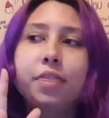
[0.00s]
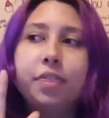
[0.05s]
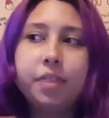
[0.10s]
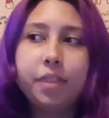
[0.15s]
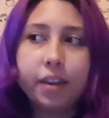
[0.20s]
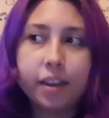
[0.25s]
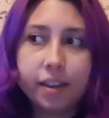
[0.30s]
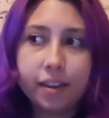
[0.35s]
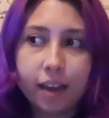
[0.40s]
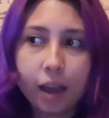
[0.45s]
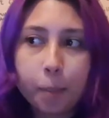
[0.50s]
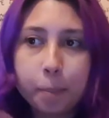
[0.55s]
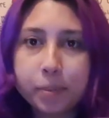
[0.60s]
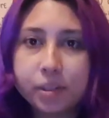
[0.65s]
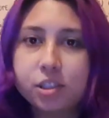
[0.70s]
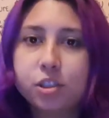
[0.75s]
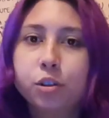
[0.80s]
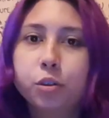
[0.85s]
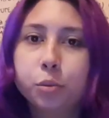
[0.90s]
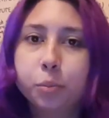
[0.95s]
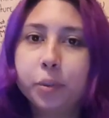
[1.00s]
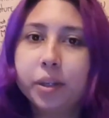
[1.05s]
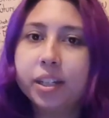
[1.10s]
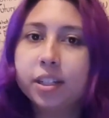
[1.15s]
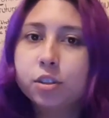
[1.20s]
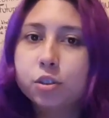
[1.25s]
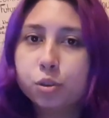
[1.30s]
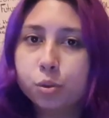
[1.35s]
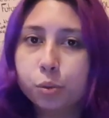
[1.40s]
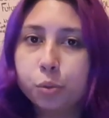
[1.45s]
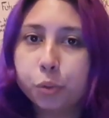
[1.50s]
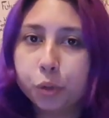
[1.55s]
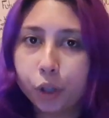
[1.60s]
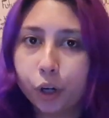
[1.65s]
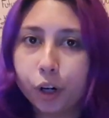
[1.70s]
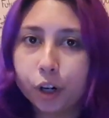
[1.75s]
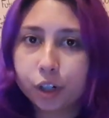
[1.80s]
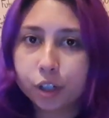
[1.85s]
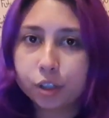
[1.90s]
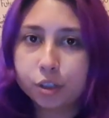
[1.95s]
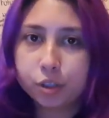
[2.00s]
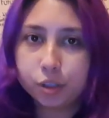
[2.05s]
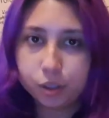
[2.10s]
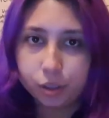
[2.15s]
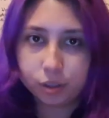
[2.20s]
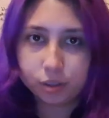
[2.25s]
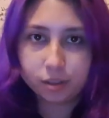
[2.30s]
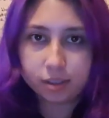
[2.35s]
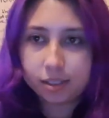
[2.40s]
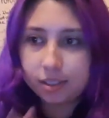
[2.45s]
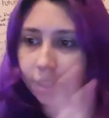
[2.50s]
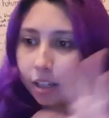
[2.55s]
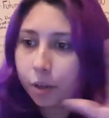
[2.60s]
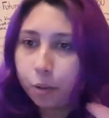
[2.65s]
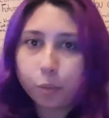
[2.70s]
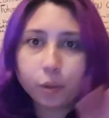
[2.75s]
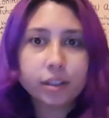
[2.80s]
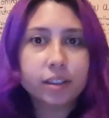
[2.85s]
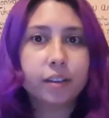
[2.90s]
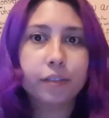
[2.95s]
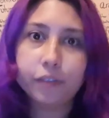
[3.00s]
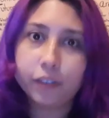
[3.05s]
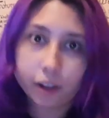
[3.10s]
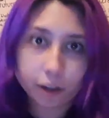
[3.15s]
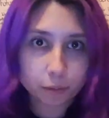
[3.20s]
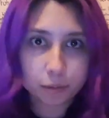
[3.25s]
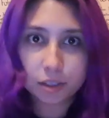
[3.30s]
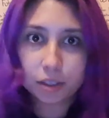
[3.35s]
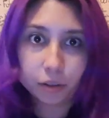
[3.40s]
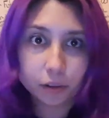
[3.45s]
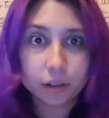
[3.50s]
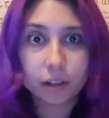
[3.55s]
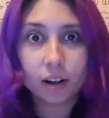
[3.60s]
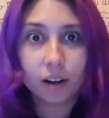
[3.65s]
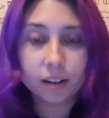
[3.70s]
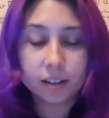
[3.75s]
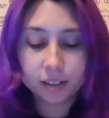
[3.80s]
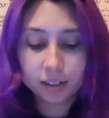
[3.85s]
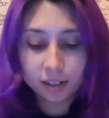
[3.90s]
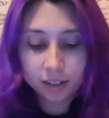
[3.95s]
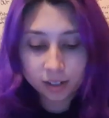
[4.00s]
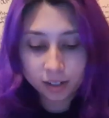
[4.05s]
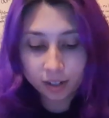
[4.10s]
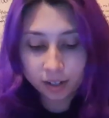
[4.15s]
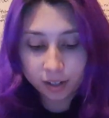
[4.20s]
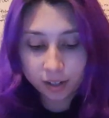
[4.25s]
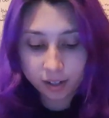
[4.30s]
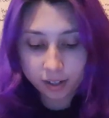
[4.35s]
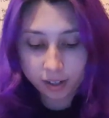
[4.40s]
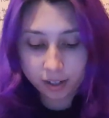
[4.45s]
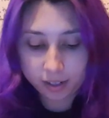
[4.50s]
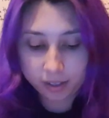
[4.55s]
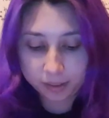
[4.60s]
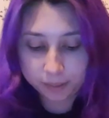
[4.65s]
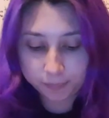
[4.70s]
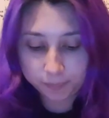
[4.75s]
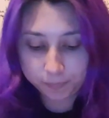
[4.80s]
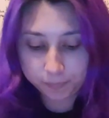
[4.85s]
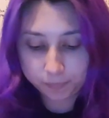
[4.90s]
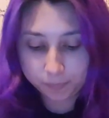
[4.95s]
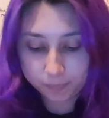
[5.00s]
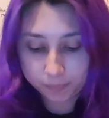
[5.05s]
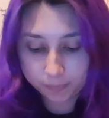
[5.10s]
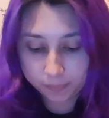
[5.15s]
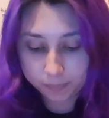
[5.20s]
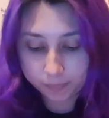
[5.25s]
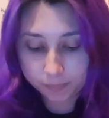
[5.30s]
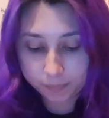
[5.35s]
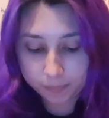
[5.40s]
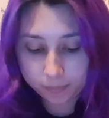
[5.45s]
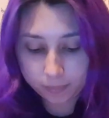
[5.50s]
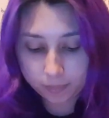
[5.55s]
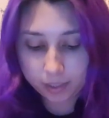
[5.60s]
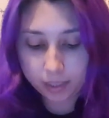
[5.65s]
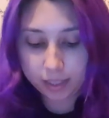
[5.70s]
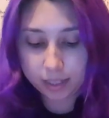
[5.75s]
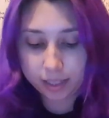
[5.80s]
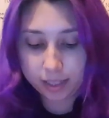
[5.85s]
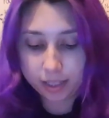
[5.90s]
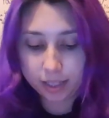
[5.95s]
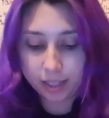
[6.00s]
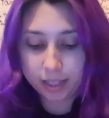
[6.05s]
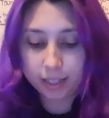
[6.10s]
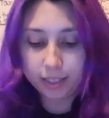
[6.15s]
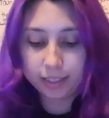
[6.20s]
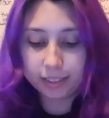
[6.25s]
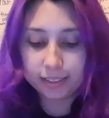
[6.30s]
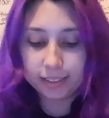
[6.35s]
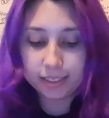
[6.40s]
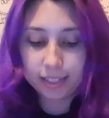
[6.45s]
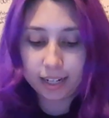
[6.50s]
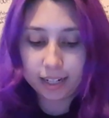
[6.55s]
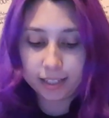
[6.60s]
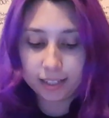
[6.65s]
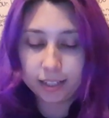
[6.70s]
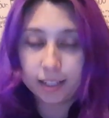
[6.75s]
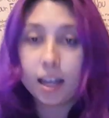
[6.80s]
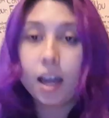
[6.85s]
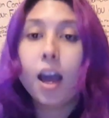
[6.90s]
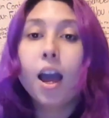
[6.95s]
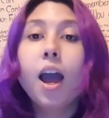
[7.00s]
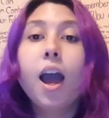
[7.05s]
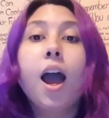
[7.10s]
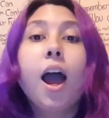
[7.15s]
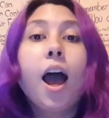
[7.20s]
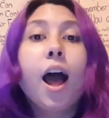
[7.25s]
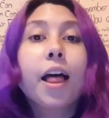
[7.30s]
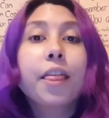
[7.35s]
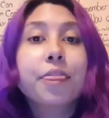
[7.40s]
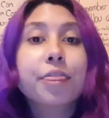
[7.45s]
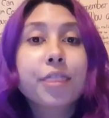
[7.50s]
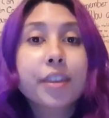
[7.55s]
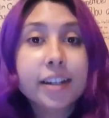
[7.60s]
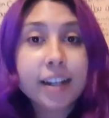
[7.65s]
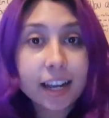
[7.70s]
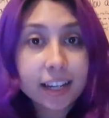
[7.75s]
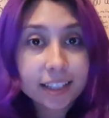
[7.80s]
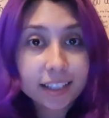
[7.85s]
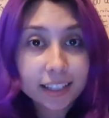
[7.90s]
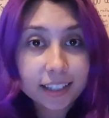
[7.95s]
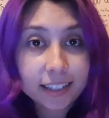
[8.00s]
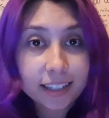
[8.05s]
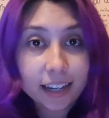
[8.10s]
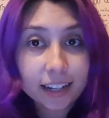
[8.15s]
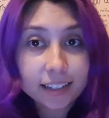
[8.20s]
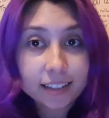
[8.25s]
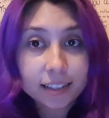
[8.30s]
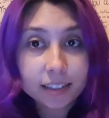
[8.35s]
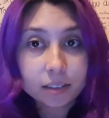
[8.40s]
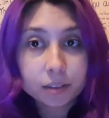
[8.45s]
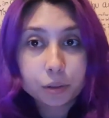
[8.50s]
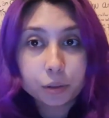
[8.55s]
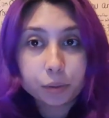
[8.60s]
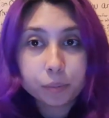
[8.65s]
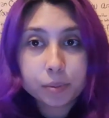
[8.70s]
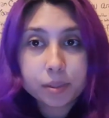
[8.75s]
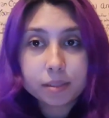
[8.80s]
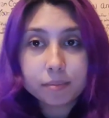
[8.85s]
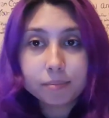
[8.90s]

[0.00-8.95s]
the episode being too dark to see what the fuck was going on. Killing the Night King. The Night King got killed. Oops.